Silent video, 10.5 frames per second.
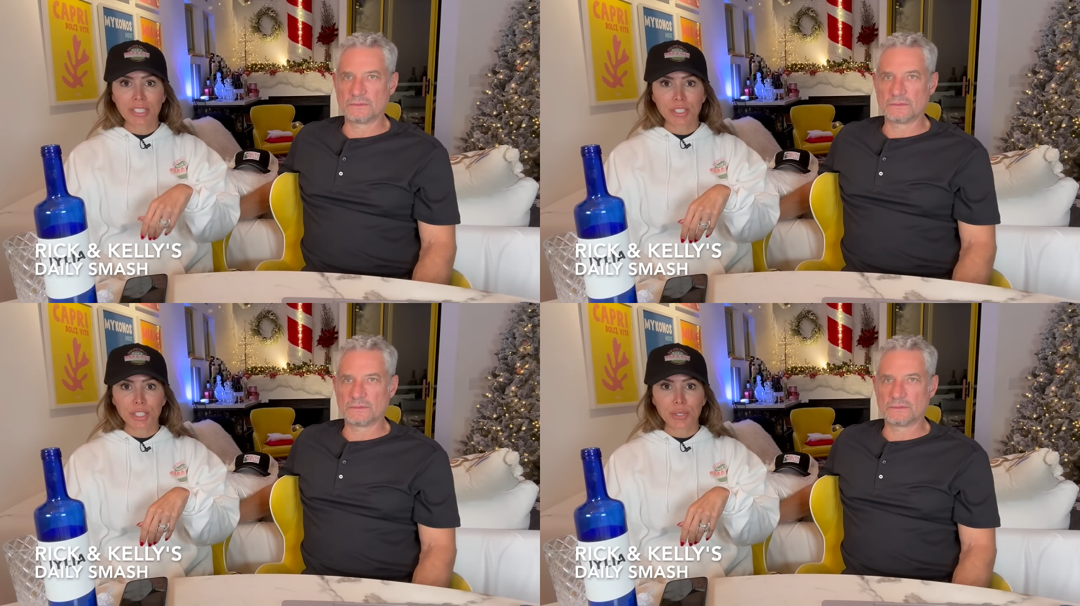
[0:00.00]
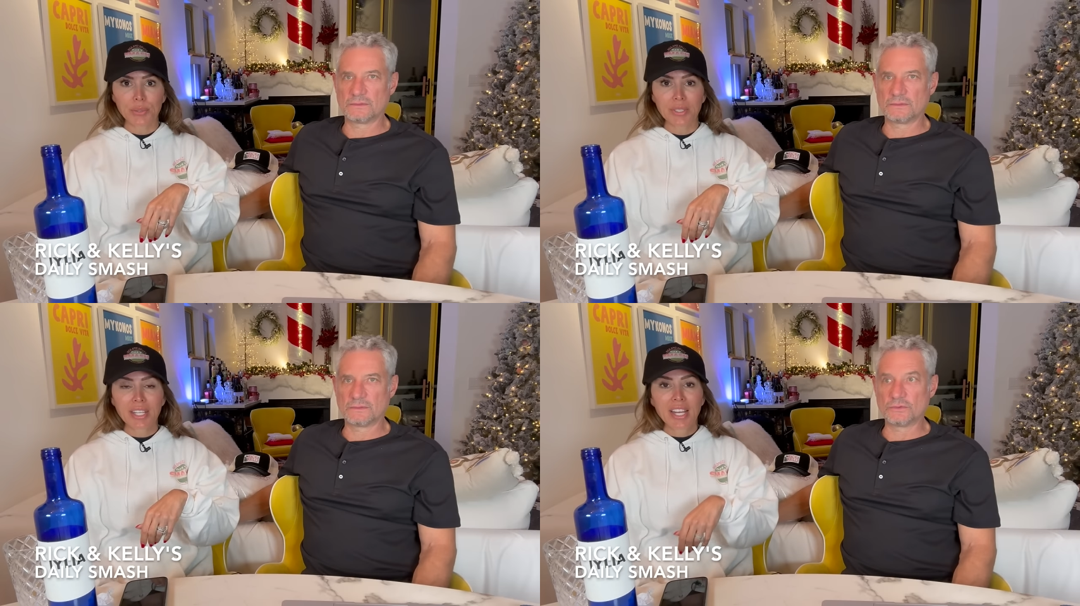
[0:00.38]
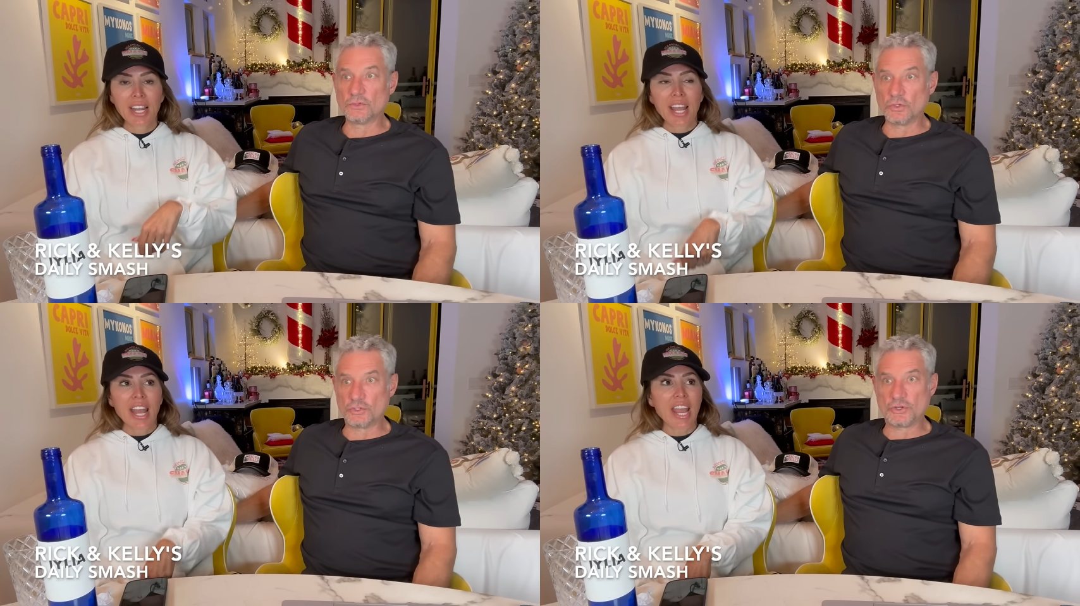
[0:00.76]
Speaker 1: into
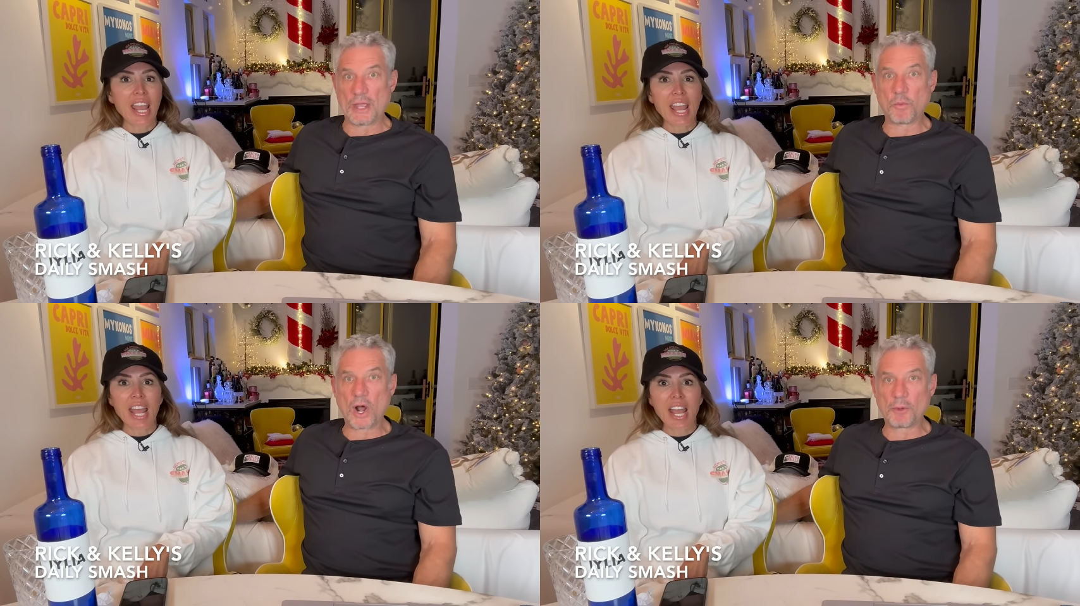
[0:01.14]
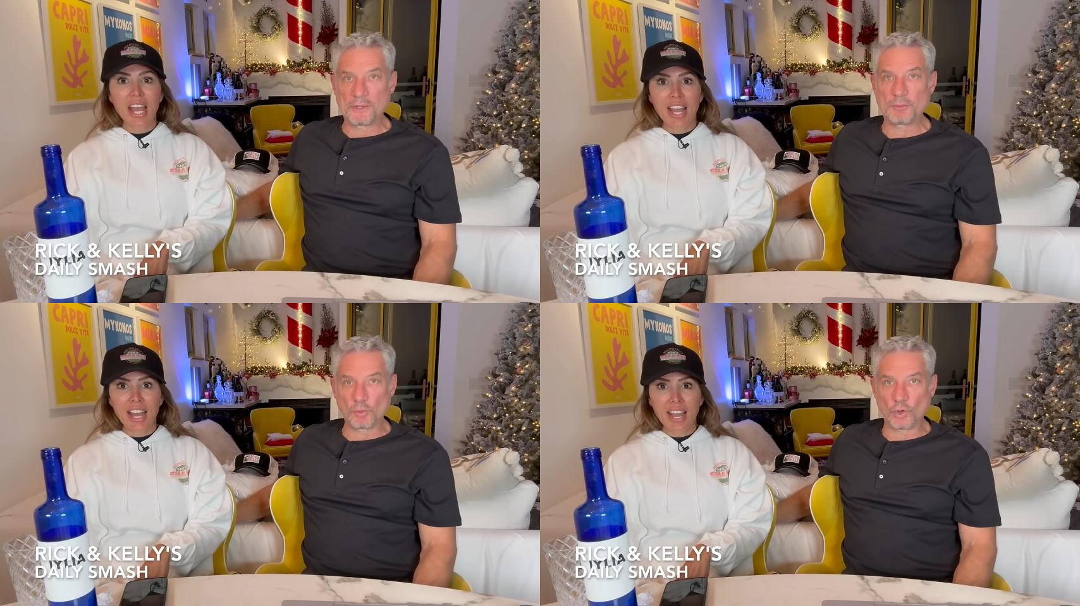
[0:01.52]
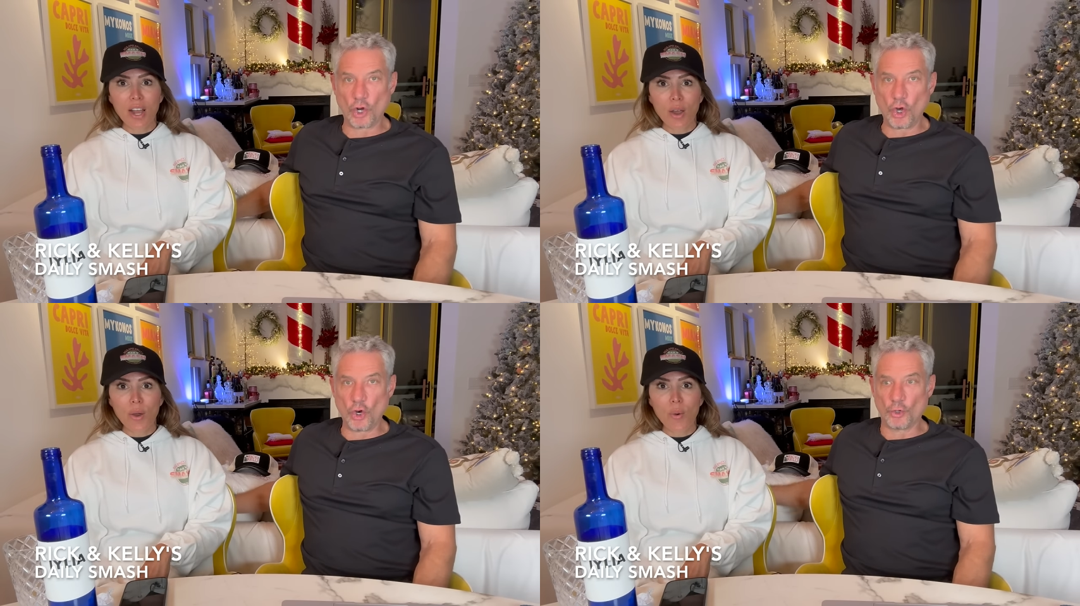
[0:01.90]
Speaker 2: that while people were
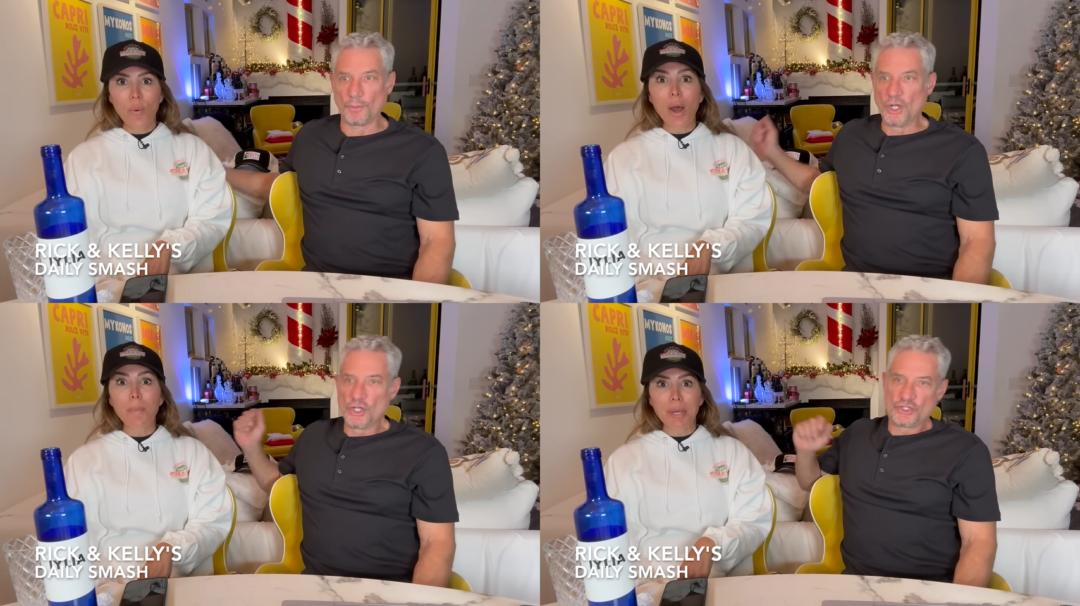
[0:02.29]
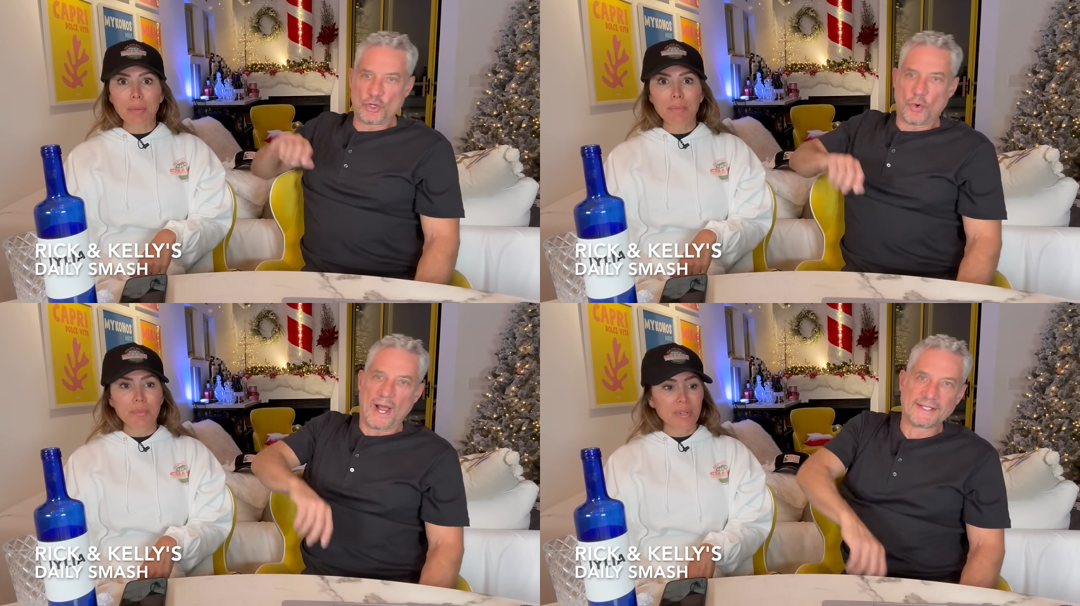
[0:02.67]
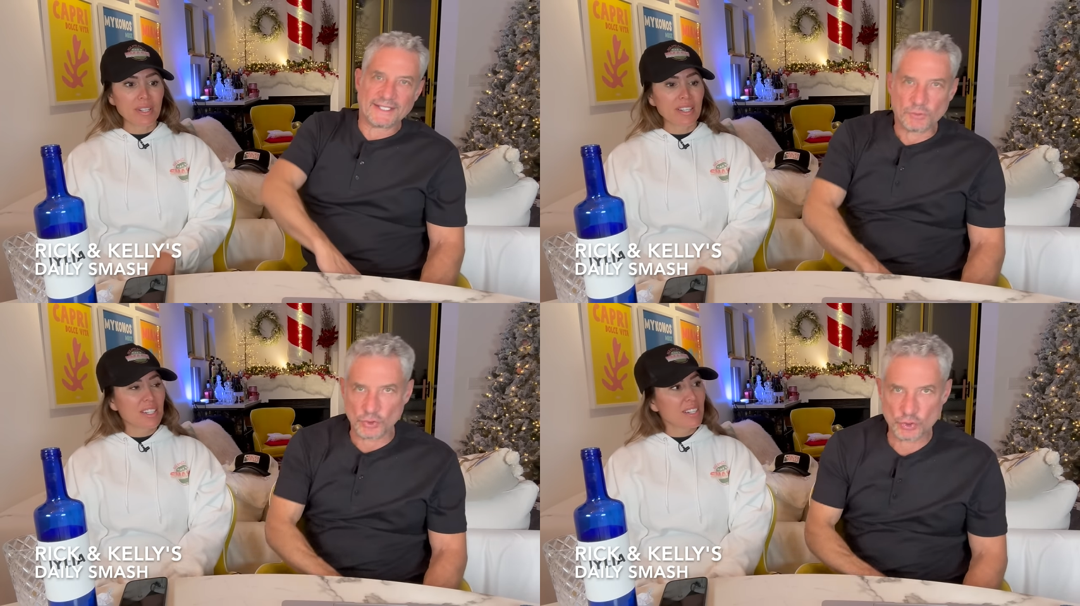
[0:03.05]
home. While so I
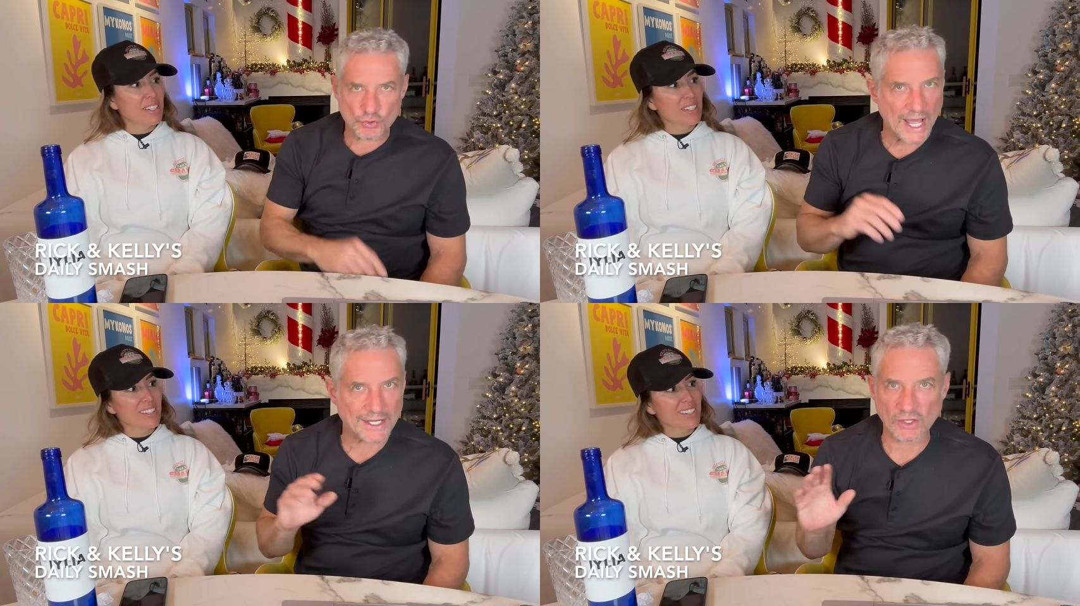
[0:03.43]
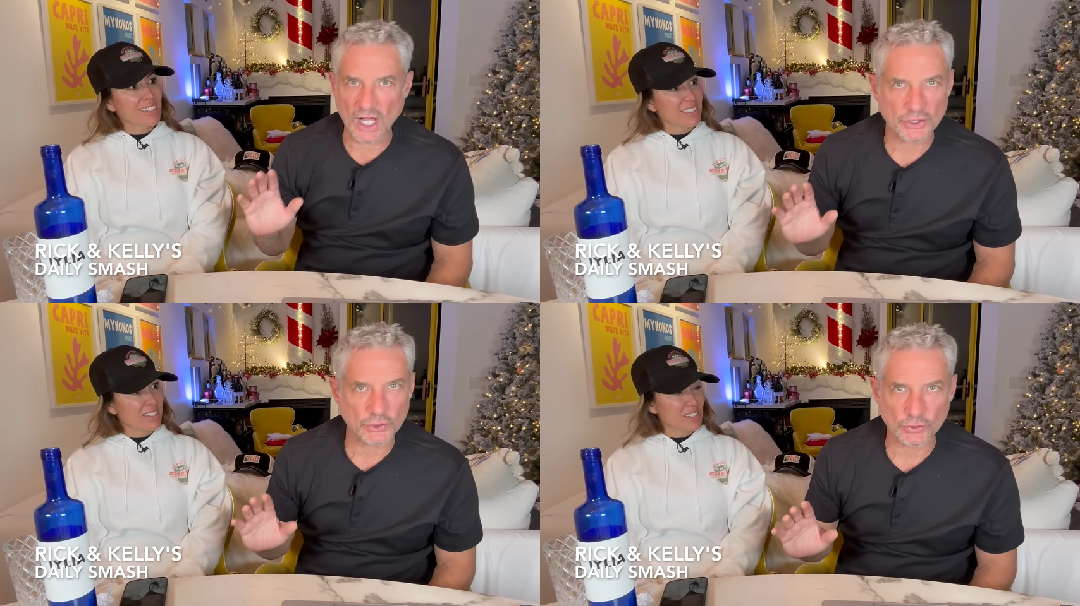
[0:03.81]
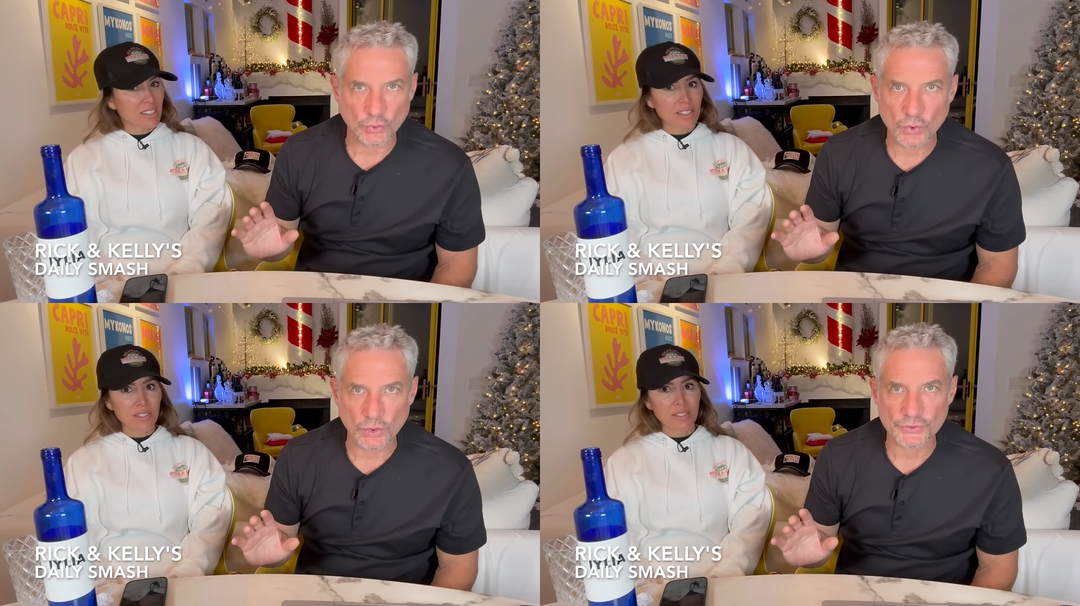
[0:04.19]
said, "Well, you got to lock your
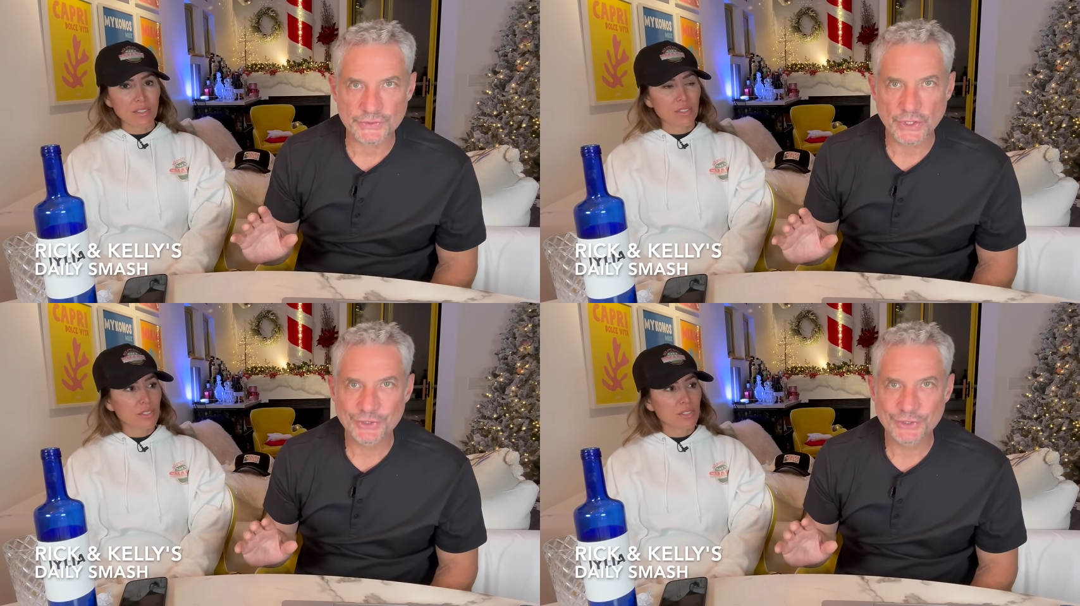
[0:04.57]
doors."